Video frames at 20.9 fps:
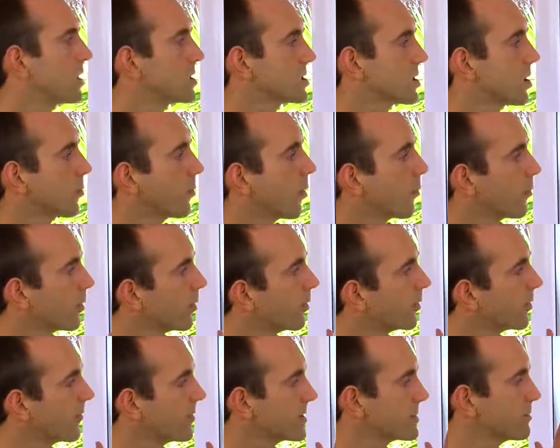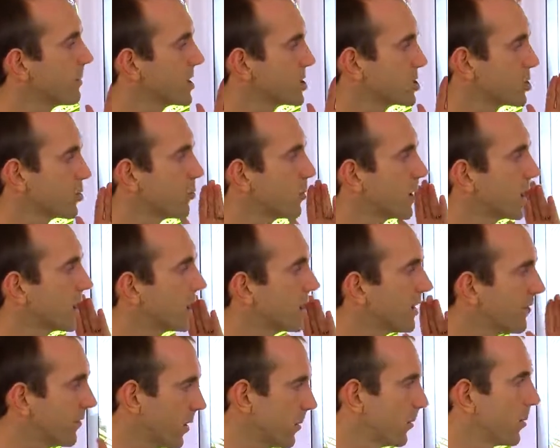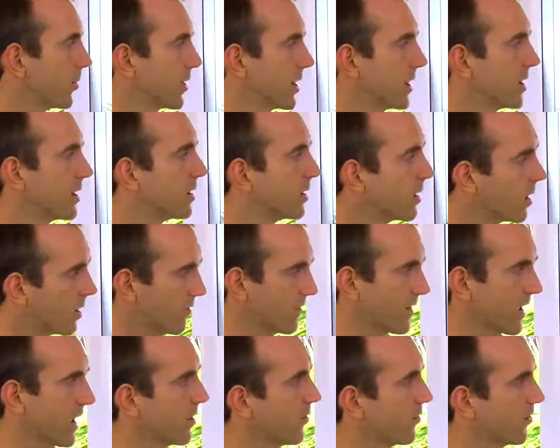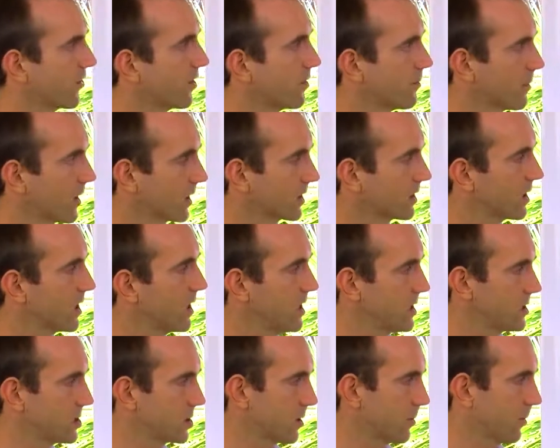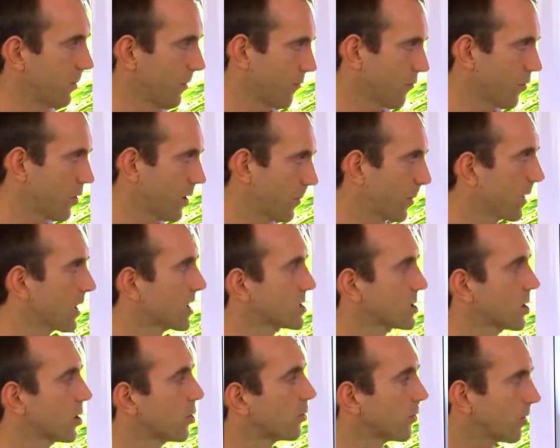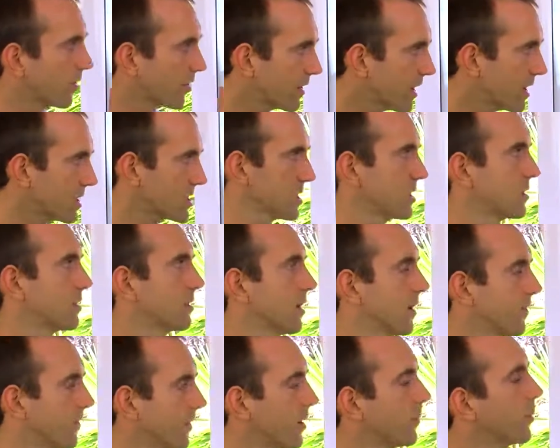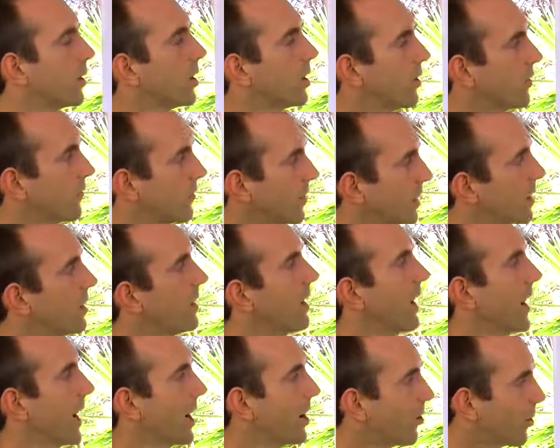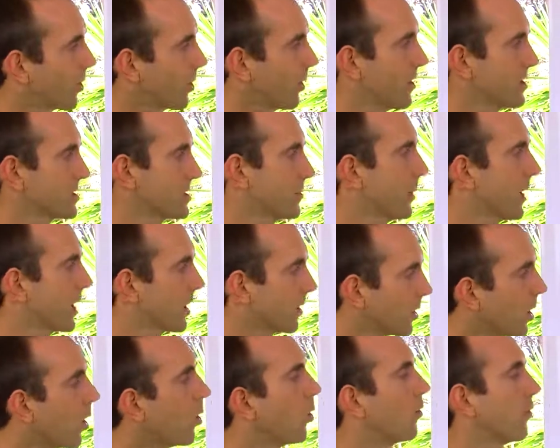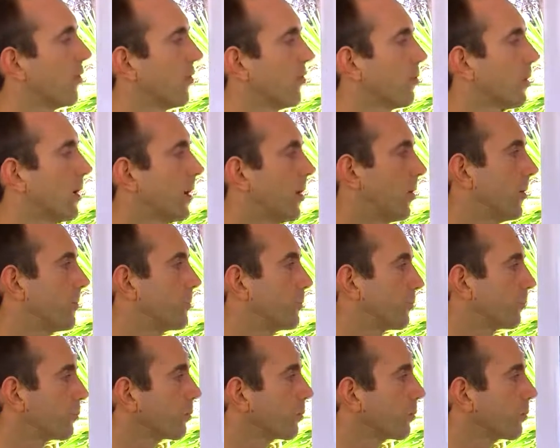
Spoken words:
So what we want to do is make sure we give our body enough calcium magnesium, right? And so that's a definite part of the alkalizing pack goal as well.